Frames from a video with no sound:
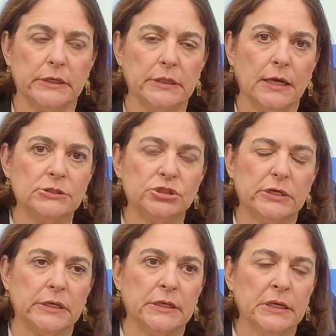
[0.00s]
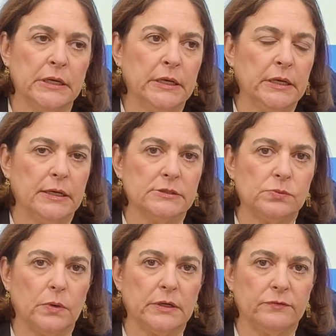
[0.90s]
Gilad Sher is
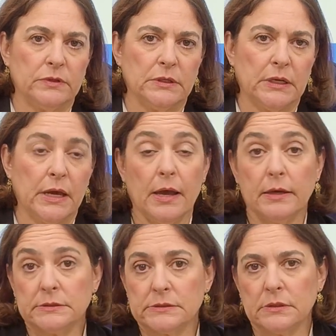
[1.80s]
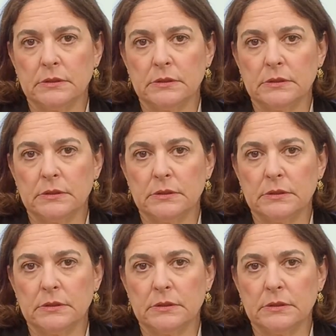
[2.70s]
one of the heads.